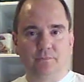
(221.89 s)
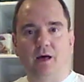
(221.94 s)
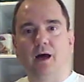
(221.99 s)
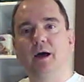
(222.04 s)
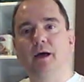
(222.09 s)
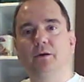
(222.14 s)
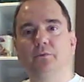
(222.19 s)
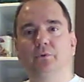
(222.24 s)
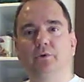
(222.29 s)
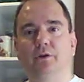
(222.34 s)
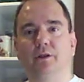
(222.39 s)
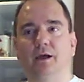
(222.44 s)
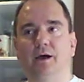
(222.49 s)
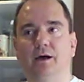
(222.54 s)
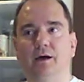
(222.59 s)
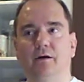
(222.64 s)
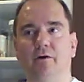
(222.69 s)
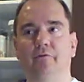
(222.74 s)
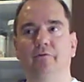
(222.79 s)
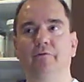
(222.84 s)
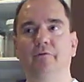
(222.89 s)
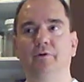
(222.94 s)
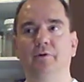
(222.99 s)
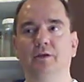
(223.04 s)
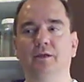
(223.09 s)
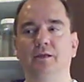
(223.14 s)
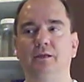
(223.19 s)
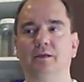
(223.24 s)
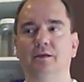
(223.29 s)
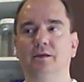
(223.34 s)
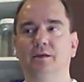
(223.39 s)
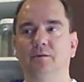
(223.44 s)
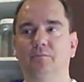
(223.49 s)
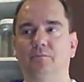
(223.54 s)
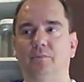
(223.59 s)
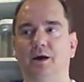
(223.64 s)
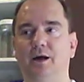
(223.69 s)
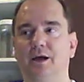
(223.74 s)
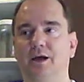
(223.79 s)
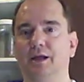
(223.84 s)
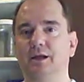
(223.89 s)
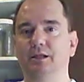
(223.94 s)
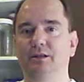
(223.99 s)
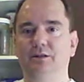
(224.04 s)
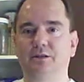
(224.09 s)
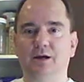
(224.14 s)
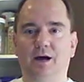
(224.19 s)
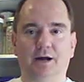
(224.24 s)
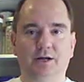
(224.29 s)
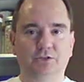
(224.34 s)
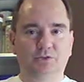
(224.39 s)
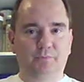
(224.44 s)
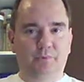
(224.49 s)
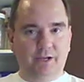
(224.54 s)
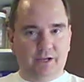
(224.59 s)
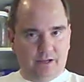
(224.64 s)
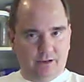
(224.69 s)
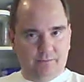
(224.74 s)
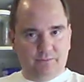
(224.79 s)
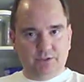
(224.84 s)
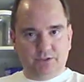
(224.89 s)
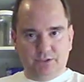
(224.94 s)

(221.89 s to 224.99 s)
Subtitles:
I would have my Dodge pickup.